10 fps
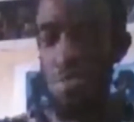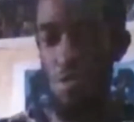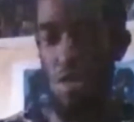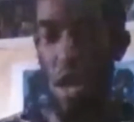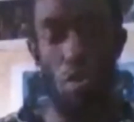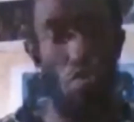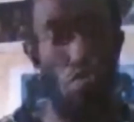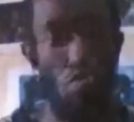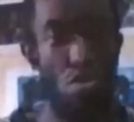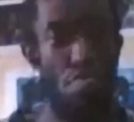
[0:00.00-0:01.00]
put a
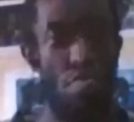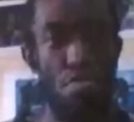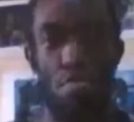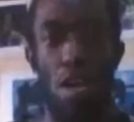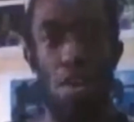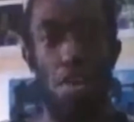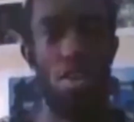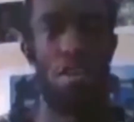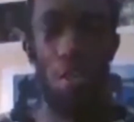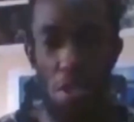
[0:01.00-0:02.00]
wound, put what,
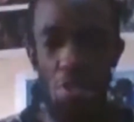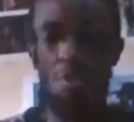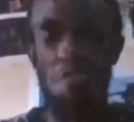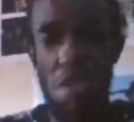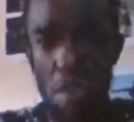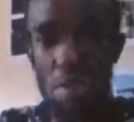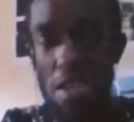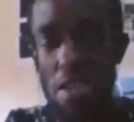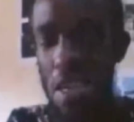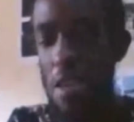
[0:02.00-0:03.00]
those could be maybe
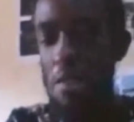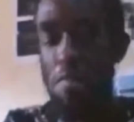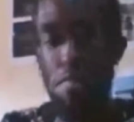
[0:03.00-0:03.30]
say